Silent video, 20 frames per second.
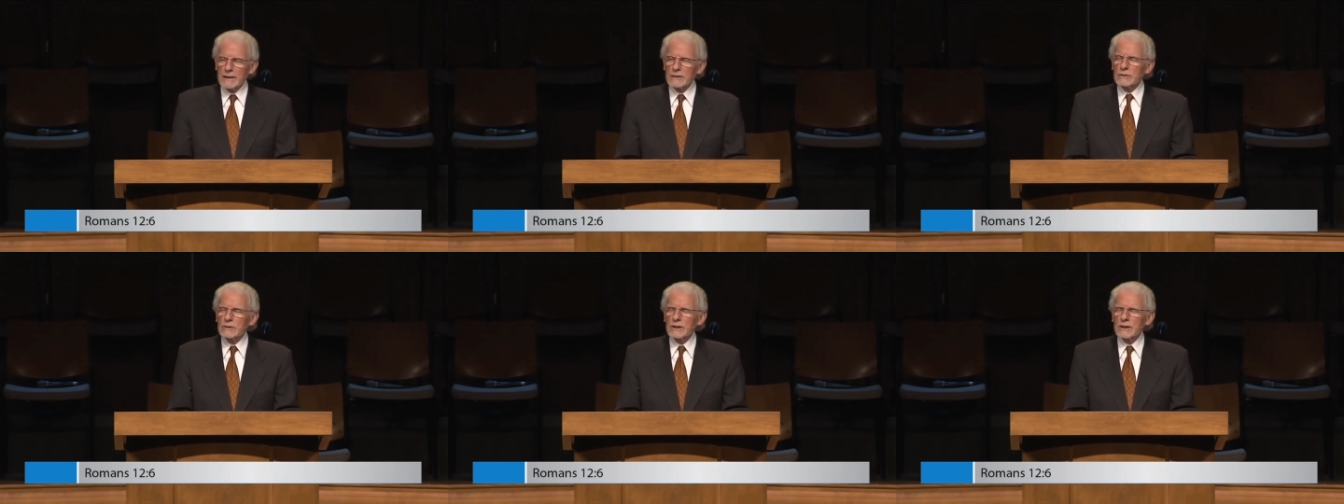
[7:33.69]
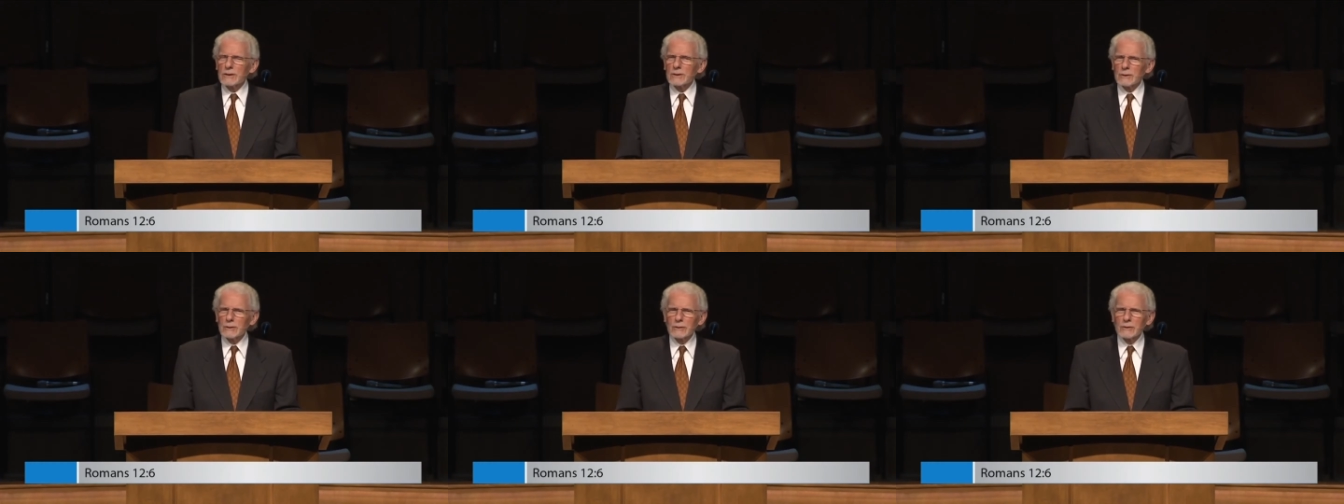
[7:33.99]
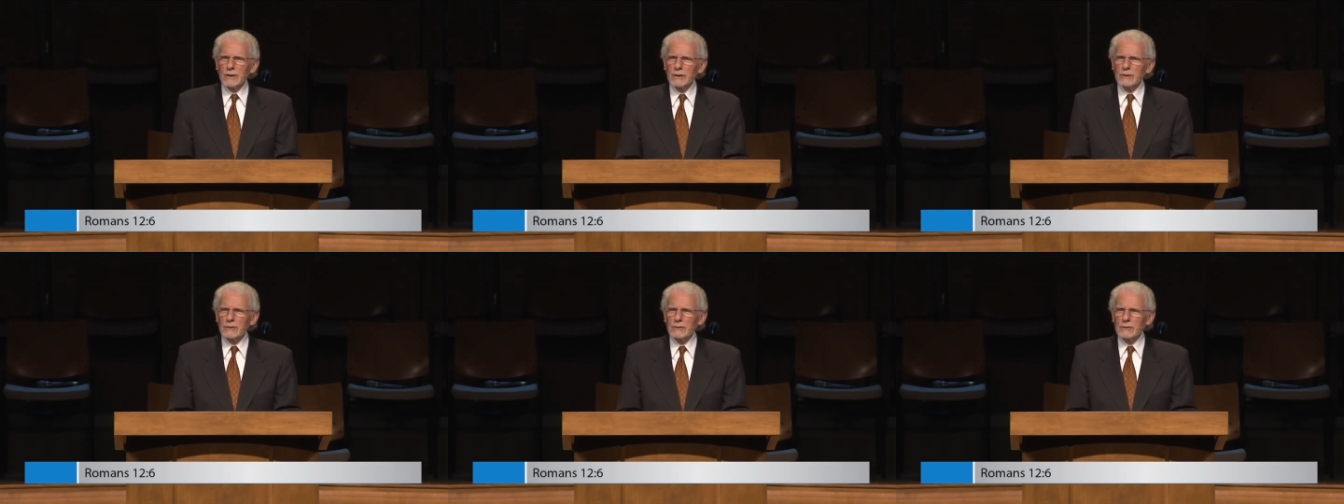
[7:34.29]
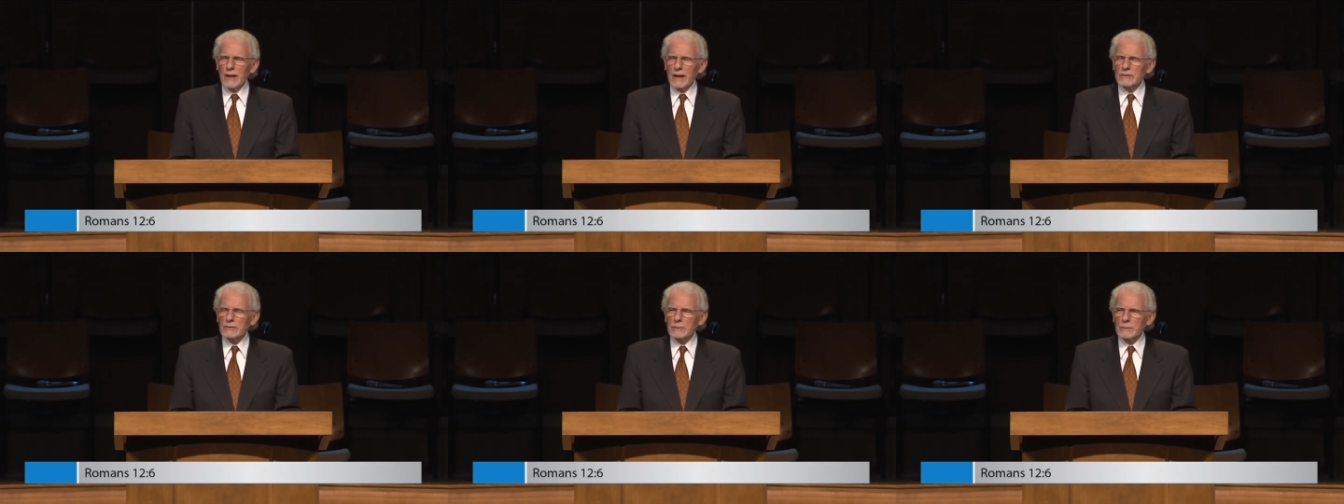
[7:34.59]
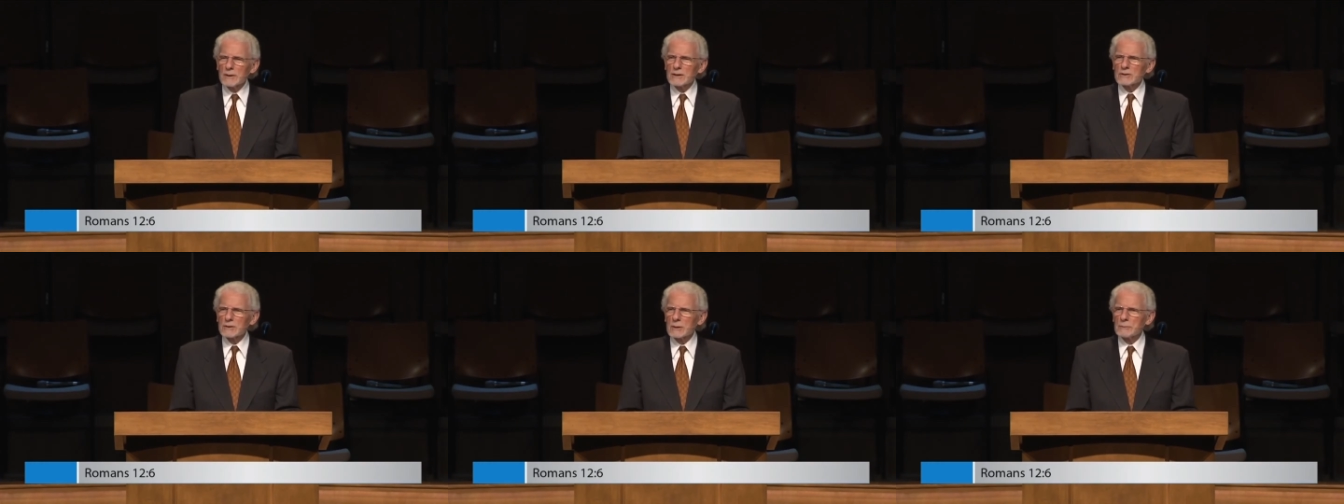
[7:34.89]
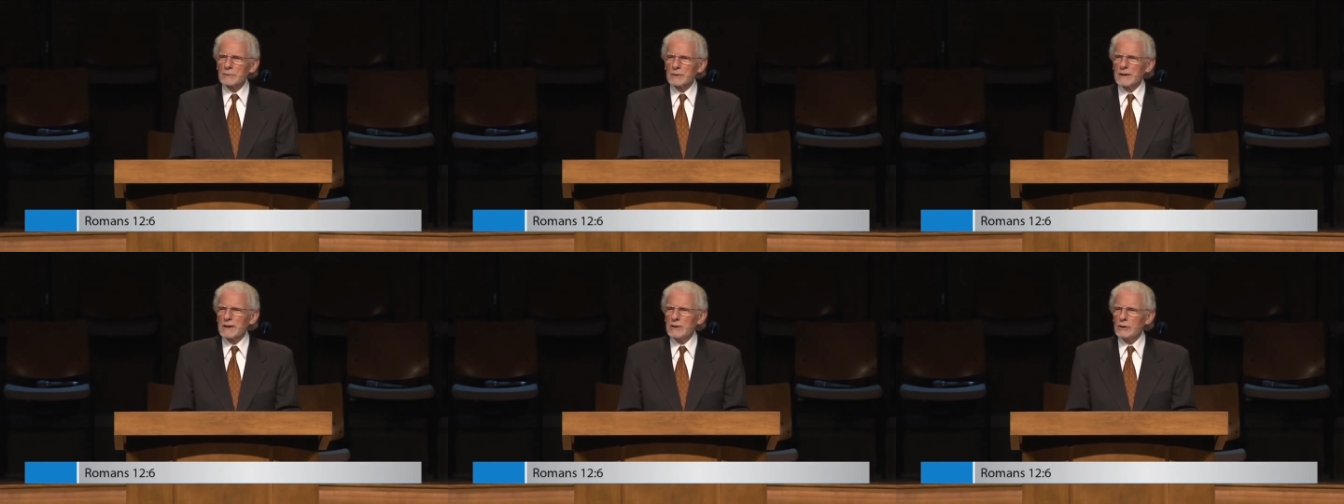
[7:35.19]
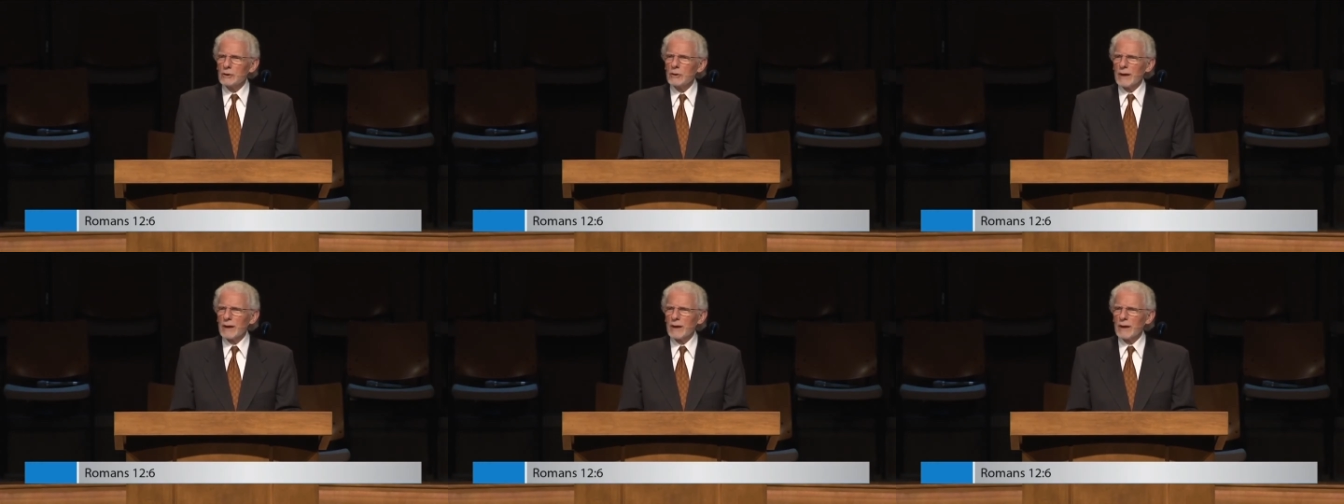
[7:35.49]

until the New Testament is complete,